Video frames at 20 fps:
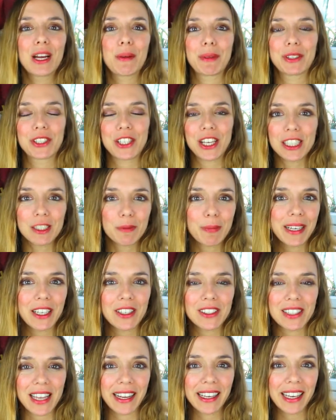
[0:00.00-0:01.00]
but just
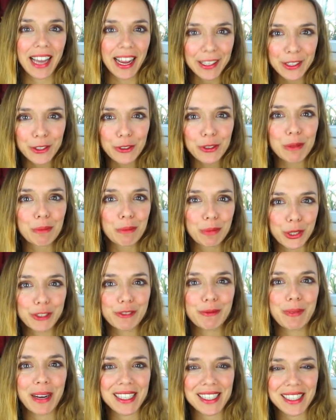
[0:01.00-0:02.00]
because I like to
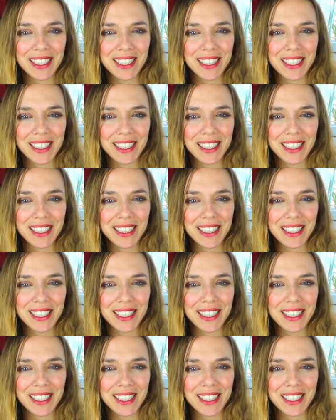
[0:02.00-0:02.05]
improve my